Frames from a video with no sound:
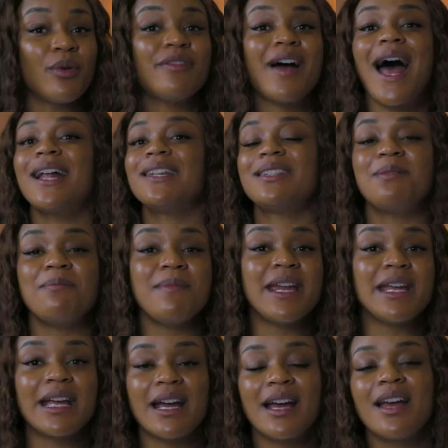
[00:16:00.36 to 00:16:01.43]
we've had to
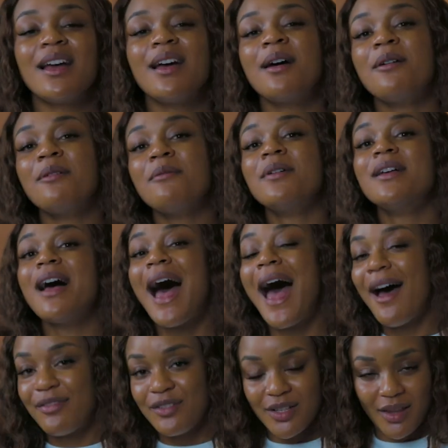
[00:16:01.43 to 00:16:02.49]
make
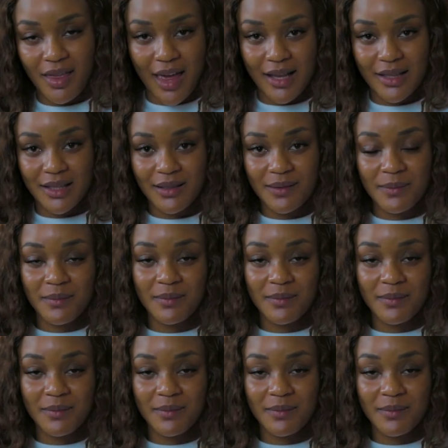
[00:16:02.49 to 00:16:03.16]
after that.